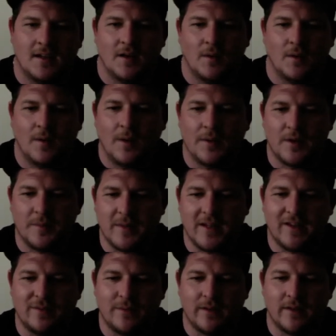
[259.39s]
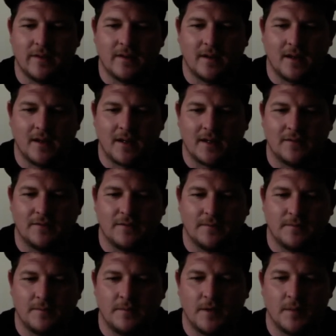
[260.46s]
Why would a beef when I can
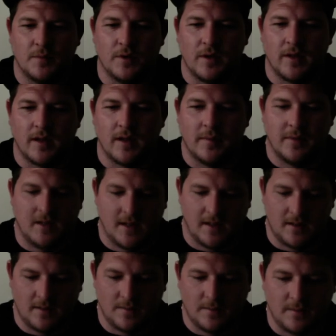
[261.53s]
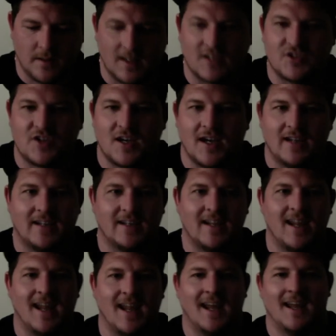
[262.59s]
the money that I make I can chart in a
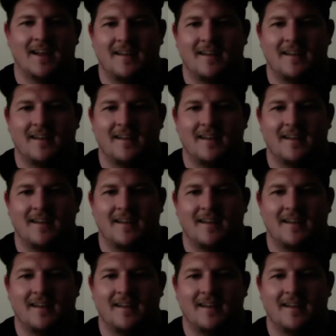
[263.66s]
day?